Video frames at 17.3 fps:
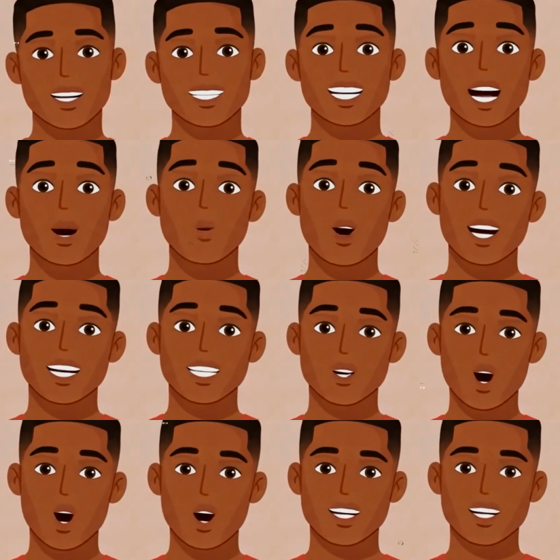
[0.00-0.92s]
what
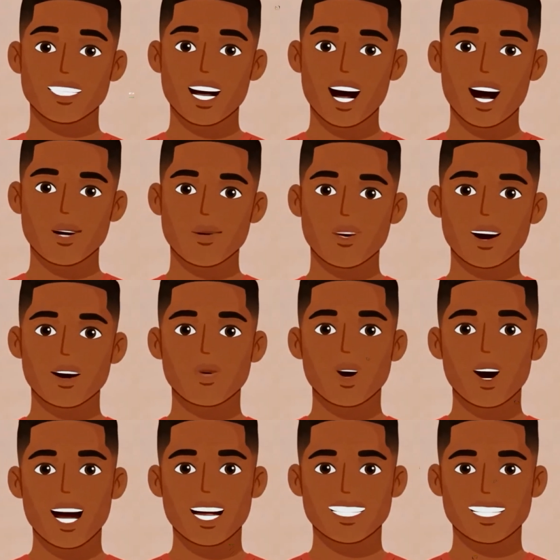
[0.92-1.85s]
separates a rogue developer
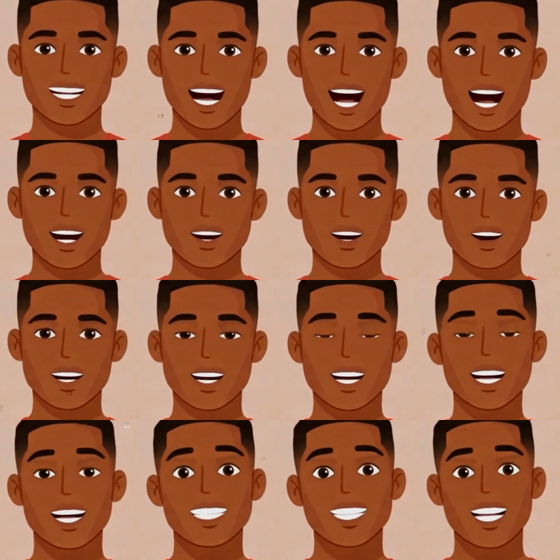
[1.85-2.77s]
from a lazy
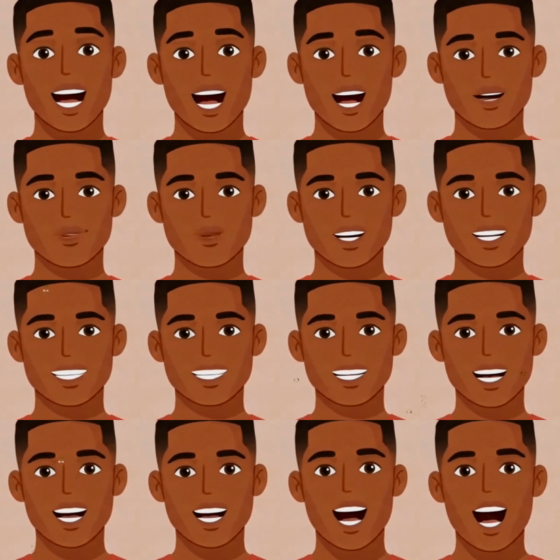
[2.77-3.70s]
hacker is the
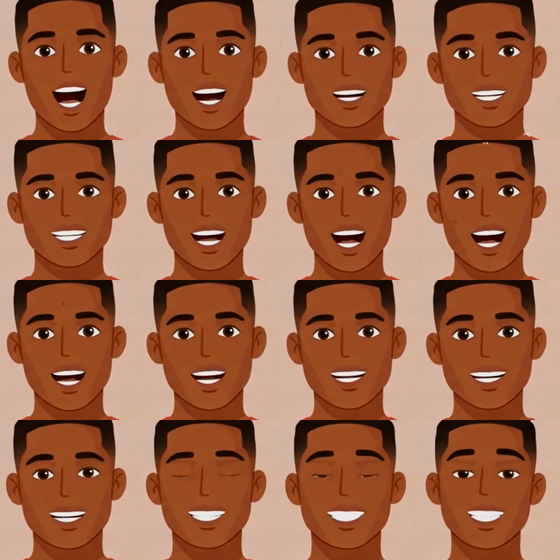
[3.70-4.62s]
elephant, an
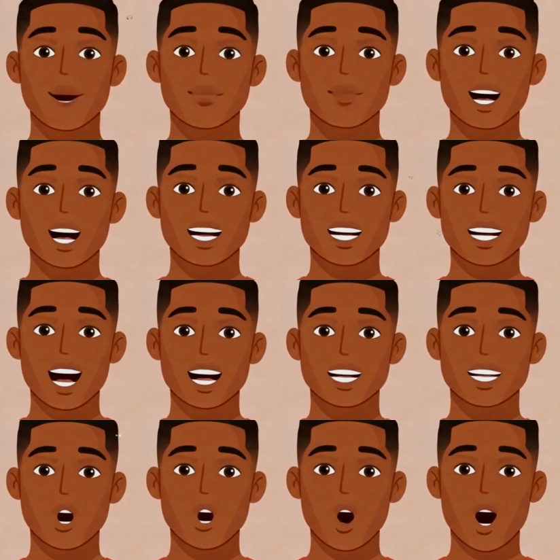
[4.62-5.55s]
ironclad, deeply
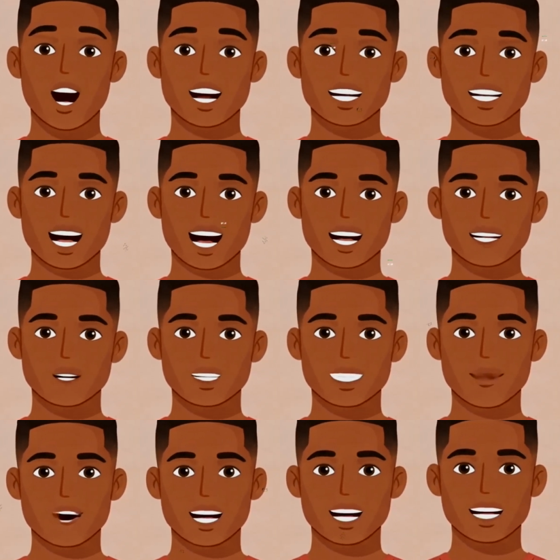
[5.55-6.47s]
intentional
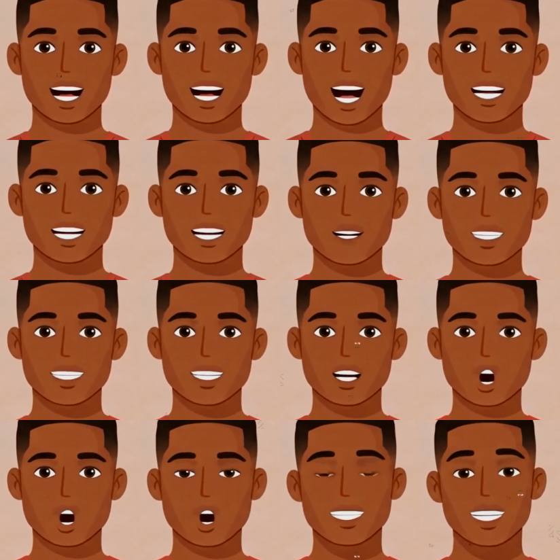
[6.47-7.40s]
architectural specification
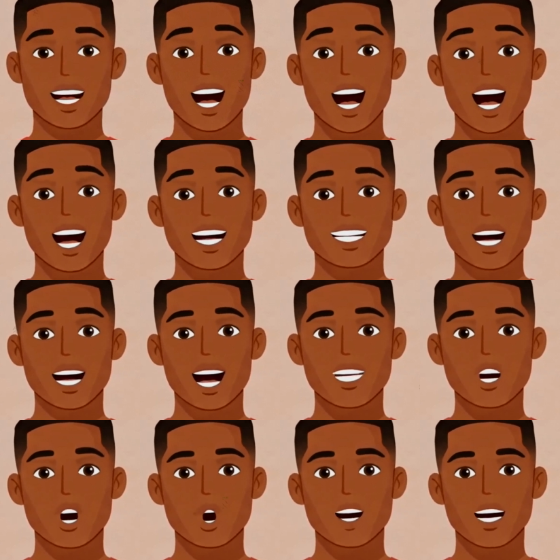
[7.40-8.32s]
that serves as an
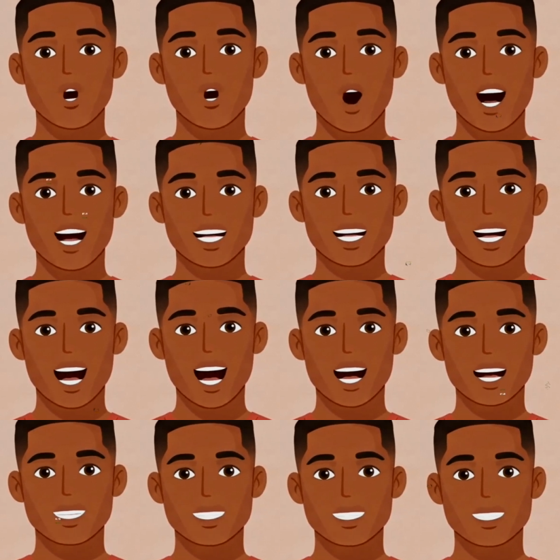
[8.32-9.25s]
unyielding quality
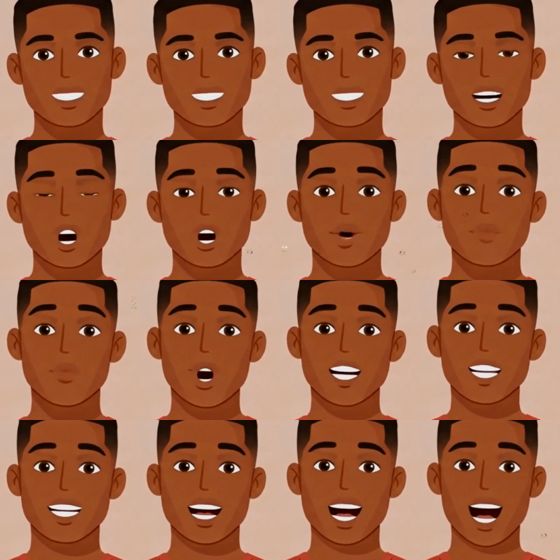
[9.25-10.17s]
gate. You can
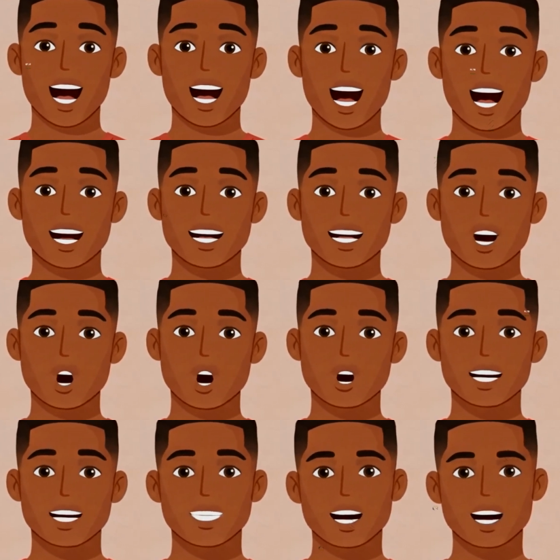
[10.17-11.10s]
push the AI to
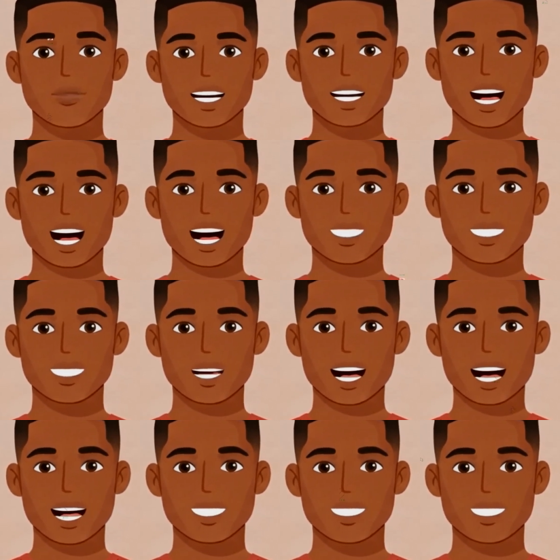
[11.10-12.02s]
code at supersonic
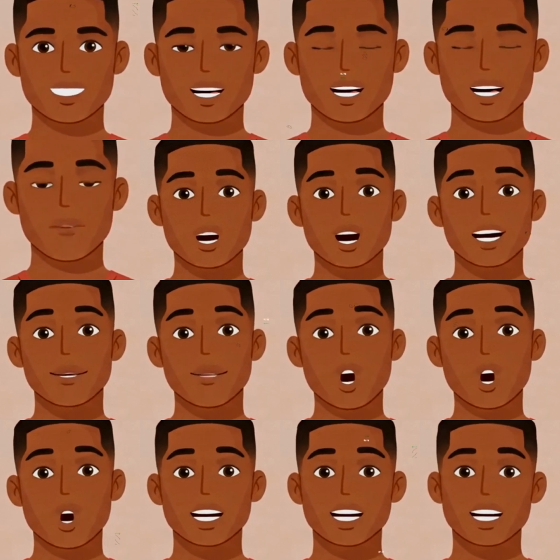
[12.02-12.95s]
speeds, but the
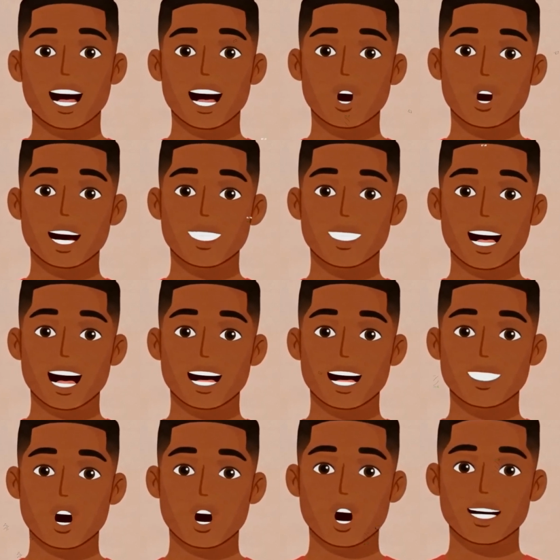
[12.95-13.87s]
moment a generated
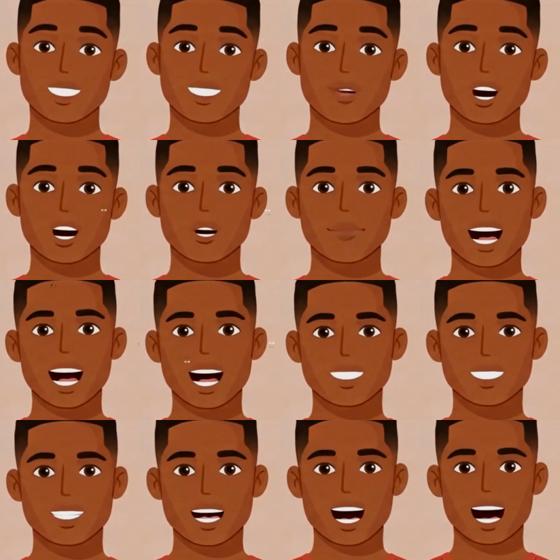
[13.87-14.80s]
line drifts from your
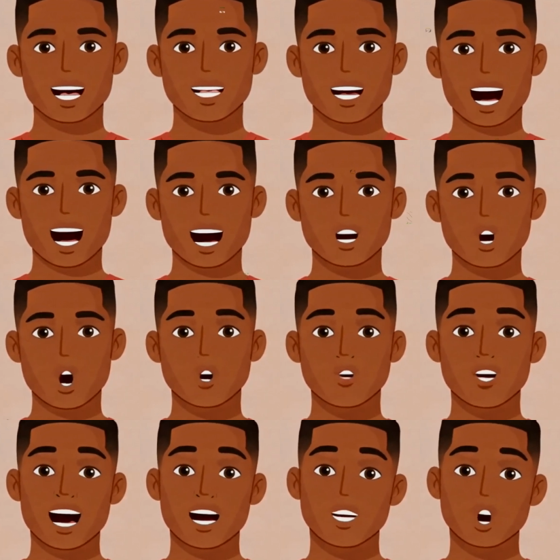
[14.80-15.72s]
master design doc
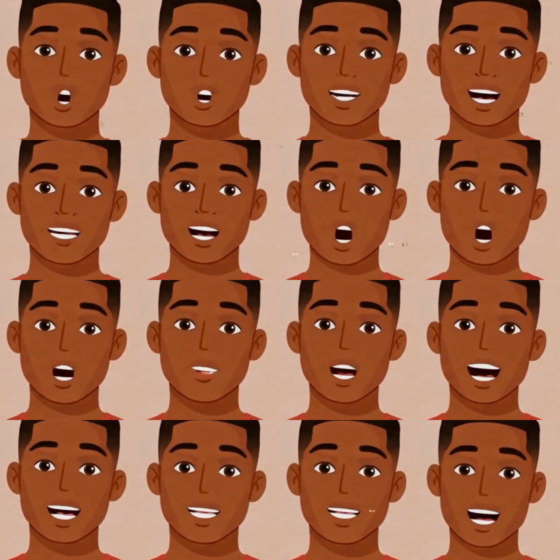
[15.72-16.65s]
or fails a strict
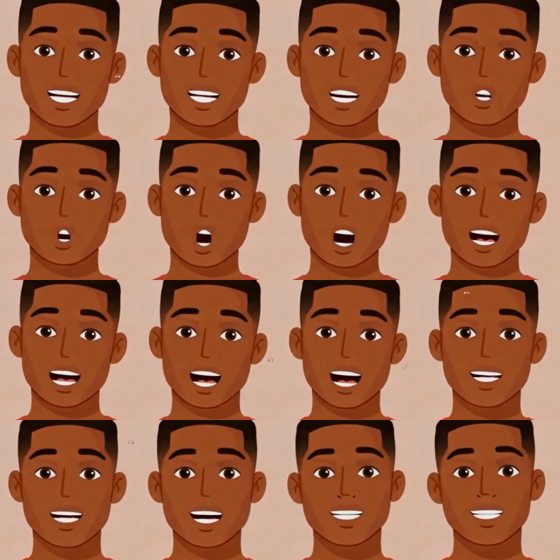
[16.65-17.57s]
automated testing
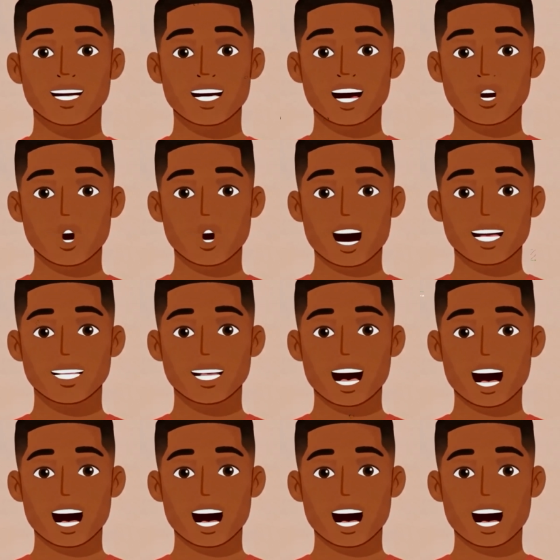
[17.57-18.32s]
suite, the system locks